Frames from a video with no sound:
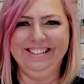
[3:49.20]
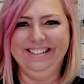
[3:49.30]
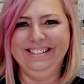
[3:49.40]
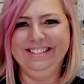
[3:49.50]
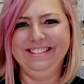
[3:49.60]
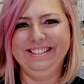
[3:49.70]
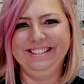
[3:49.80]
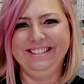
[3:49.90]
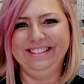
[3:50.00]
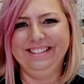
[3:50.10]

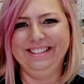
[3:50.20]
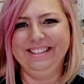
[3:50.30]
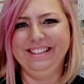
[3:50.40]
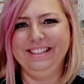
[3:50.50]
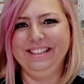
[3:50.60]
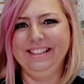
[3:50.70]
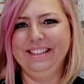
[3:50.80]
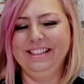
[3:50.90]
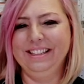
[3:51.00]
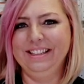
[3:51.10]

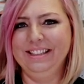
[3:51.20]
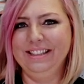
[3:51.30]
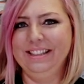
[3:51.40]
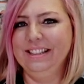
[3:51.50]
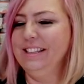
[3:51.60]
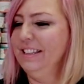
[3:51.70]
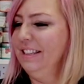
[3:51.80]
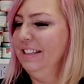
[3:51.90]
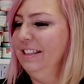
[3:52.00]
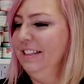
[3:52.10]

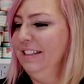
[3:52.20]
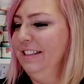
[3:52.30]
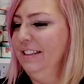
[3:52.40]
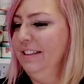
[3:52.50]
[no speech]